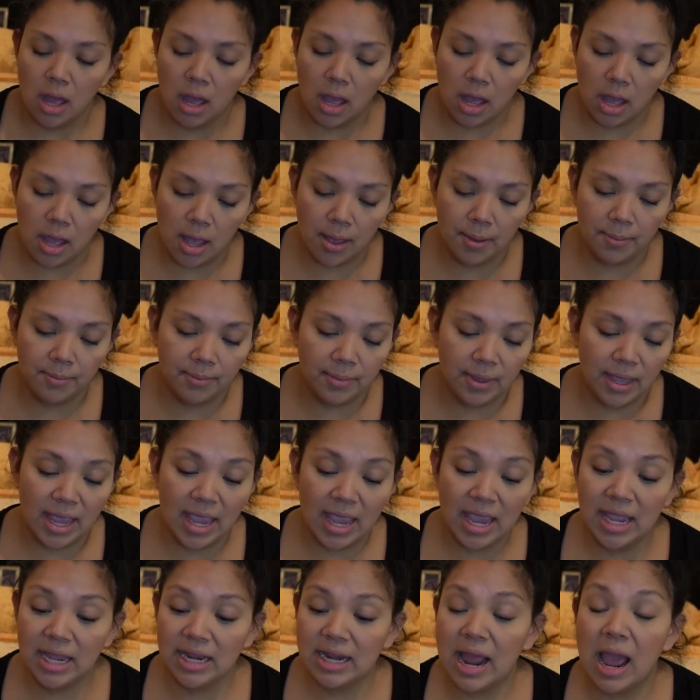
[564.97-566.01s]

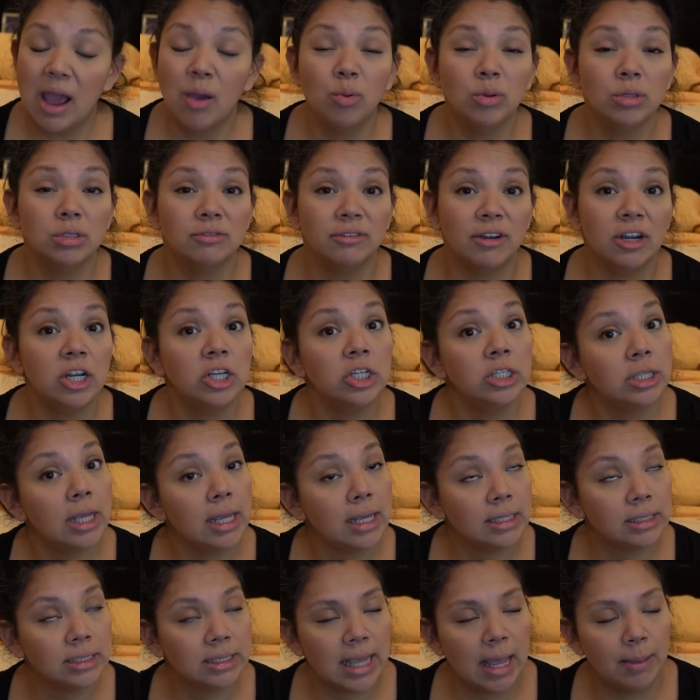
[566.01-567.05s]
And I was very
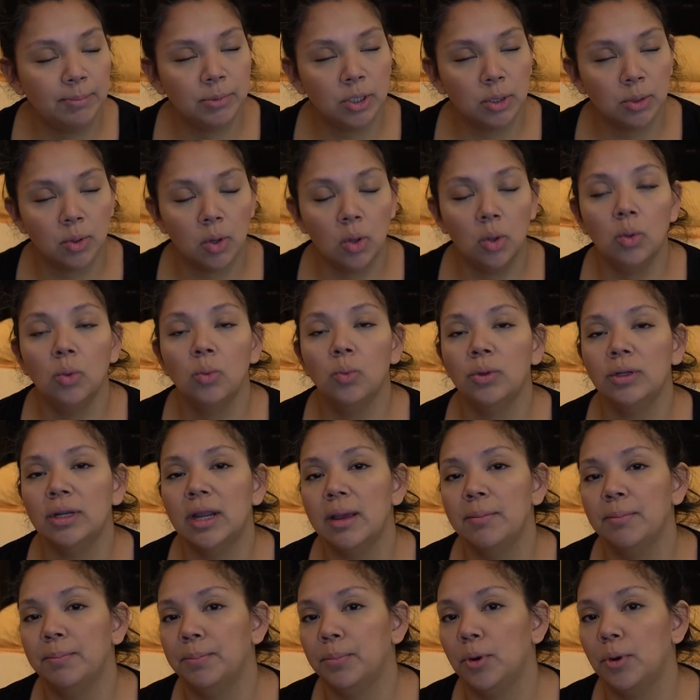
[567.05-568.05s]
skeptical when I